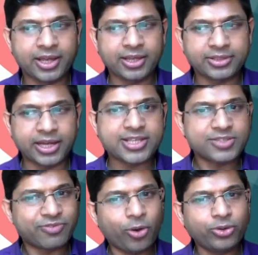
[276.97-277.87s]
that has
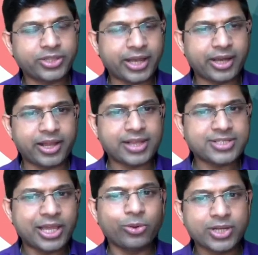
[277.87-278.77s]
found that
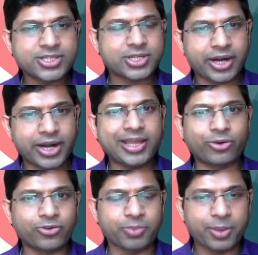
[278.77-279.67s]
executors running out
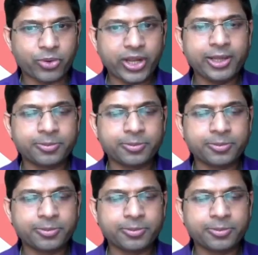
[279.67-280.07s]
of memory